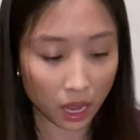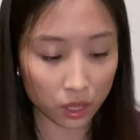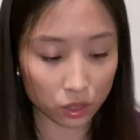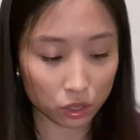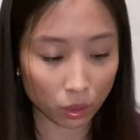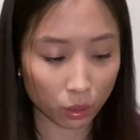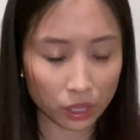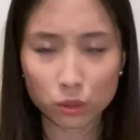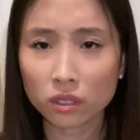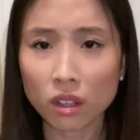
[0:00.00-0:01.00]
and so
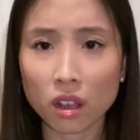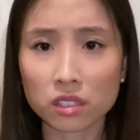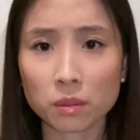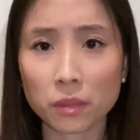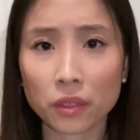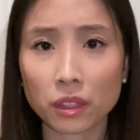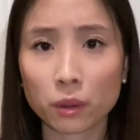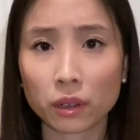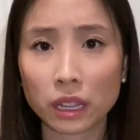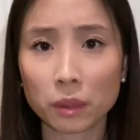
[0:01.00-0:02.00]
it's really awesome that they
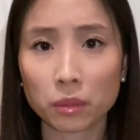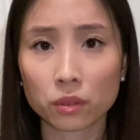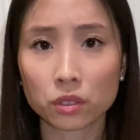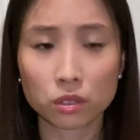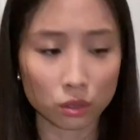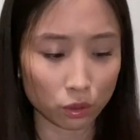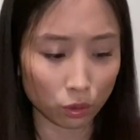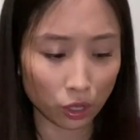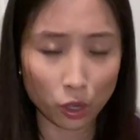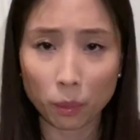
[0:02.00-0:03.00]
were able to,
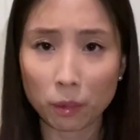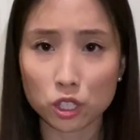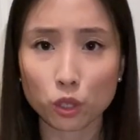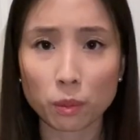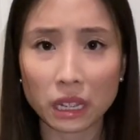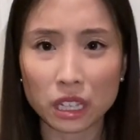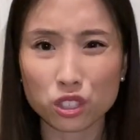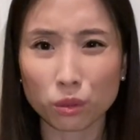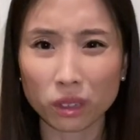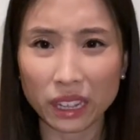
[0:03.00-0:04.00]
you know, still make it
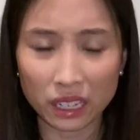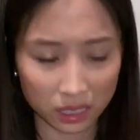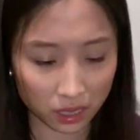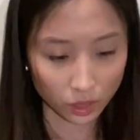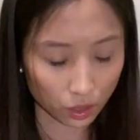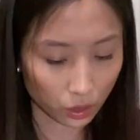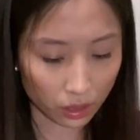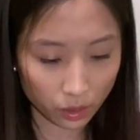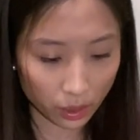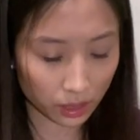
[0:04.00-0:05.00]
so light. So I
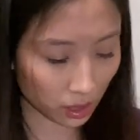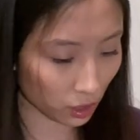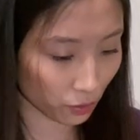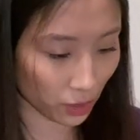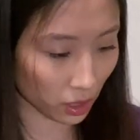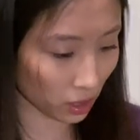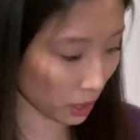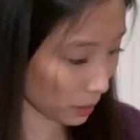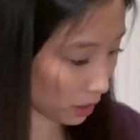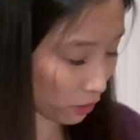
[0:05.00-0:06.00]
don't know, it does feel, I
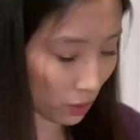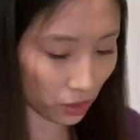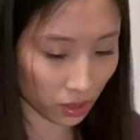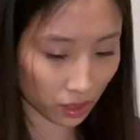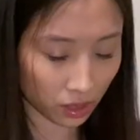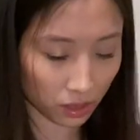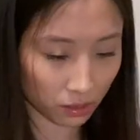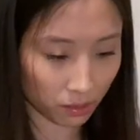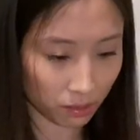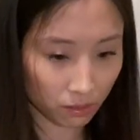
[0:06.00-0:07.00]
mean, it feels
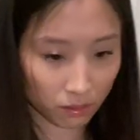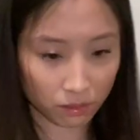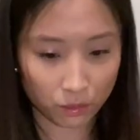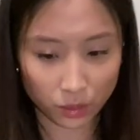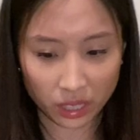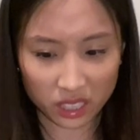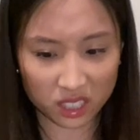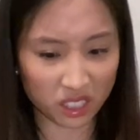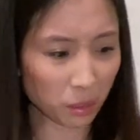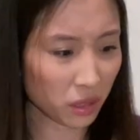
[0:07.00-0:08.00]
pretty
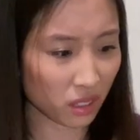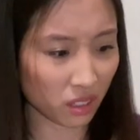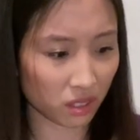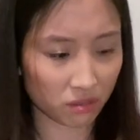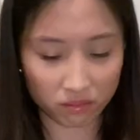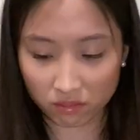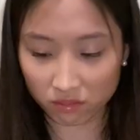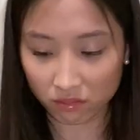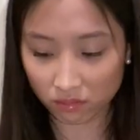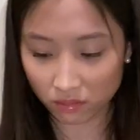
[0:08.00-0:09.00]
similar.
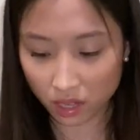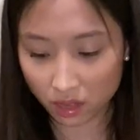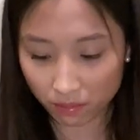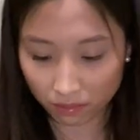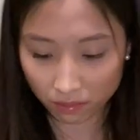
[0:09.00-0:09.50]
Yeah.